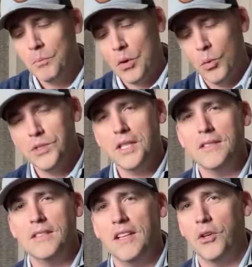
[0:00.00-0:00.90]
once you get
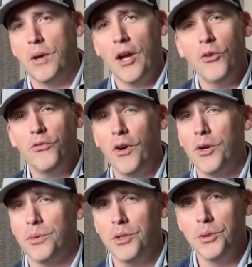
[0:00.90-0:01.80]
to dinner, El
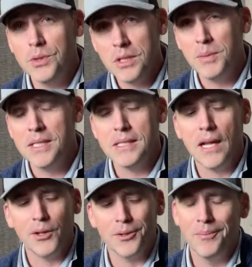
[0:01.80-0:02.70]
Faro used to be
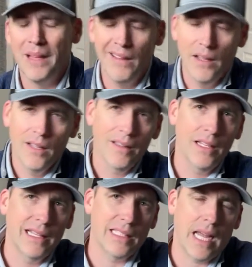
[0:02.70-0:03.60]
stellar. I think
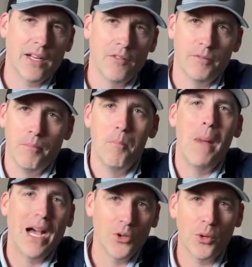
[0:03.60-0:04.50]
that's kind of
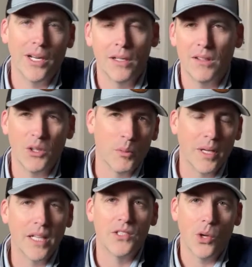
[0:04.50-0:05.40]
moderated a little bit.
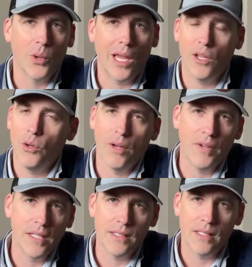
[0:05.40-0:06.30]
It's okay. You'll have
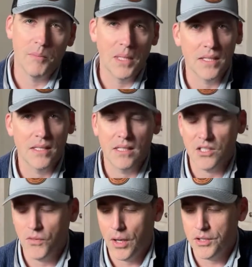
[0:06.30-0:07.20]
hits and misses as
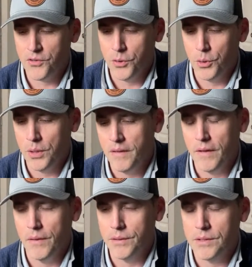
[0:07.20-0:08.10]
far as food. And then
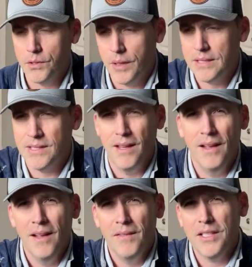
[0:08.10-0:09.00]
that's
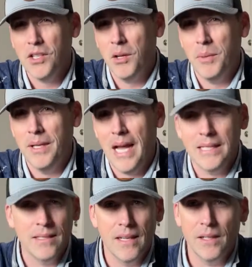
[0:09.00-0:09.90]
going to be
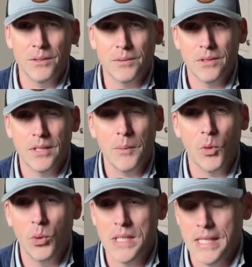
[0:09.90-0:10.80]
continental type
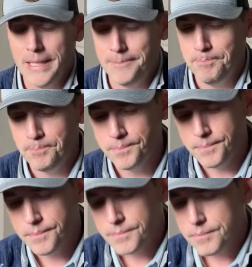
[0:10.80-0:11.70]
cuisine.
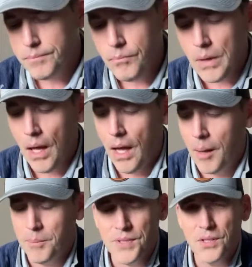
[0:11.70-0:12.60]

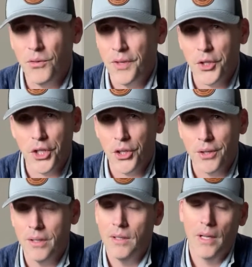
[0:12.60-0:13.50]
Still very
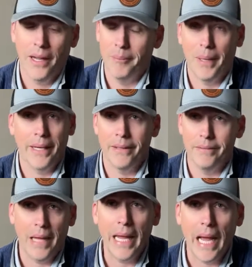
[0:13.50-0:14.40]
good. And by
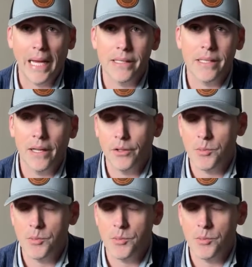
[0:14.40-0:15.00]
AI standards,